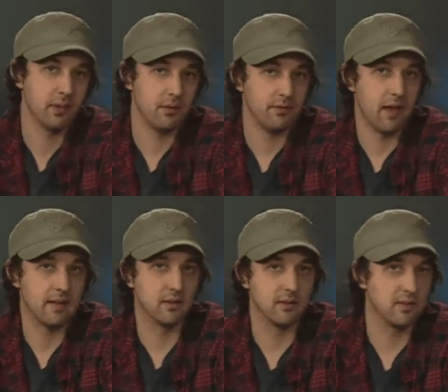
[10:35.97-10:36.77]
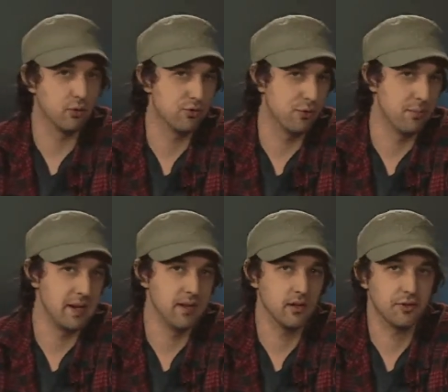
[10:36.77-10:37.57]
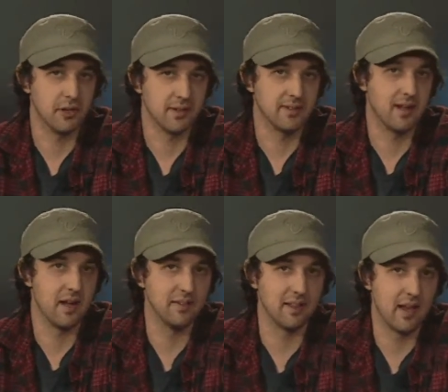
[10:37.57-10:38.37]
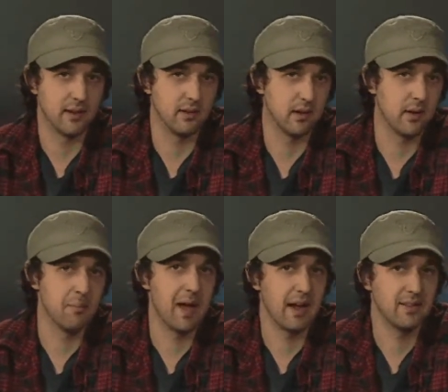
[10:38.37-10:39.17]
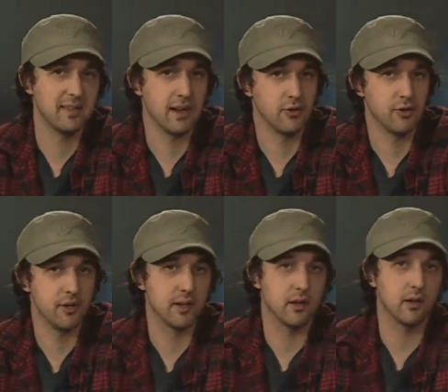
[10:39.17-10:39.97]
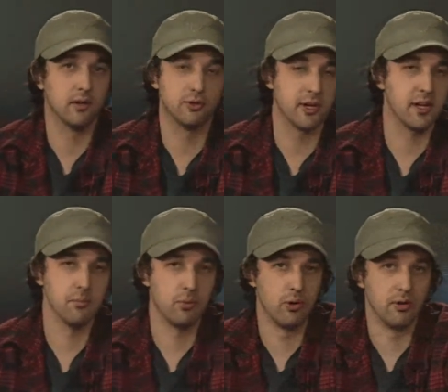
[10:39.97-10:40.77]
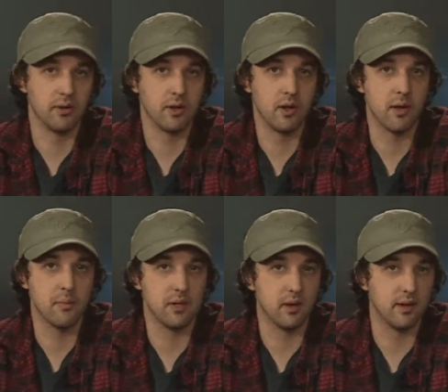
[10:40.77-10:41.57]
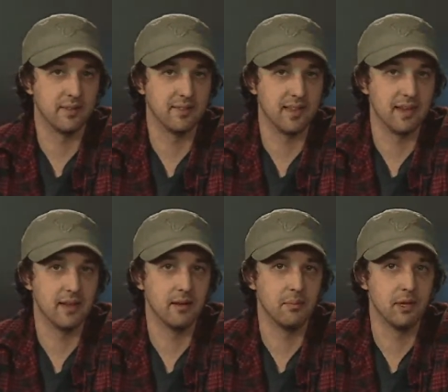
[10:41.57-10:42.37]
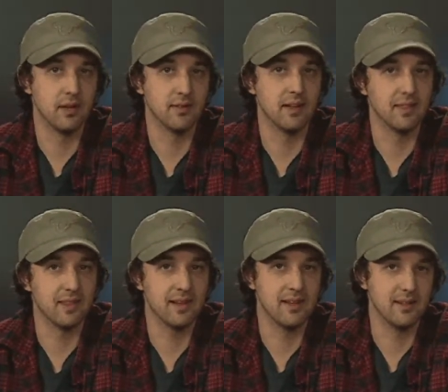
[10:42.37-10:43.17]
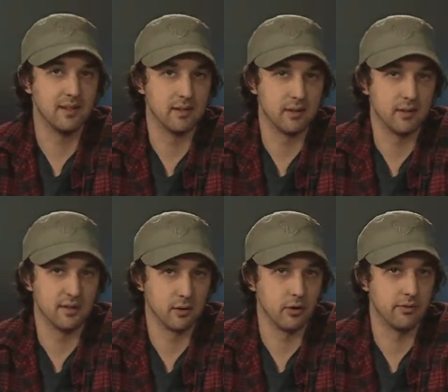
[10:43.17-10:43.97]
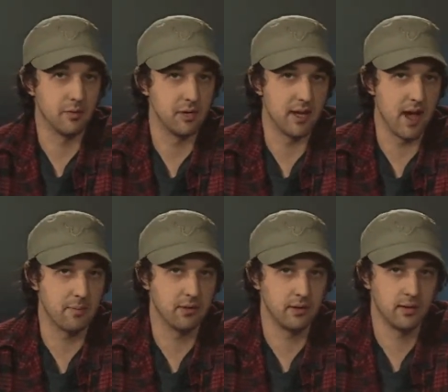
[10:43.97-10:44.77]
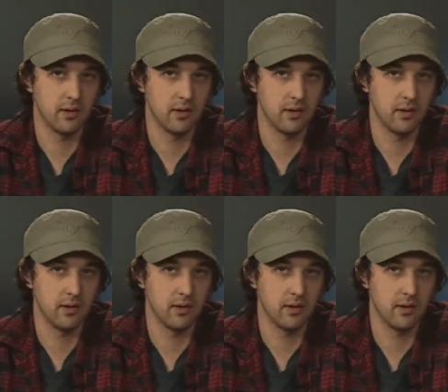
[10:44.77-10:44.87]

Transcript: Fans on social media criticized that Pakistan cricket board because they think he didn't deserve to be captain.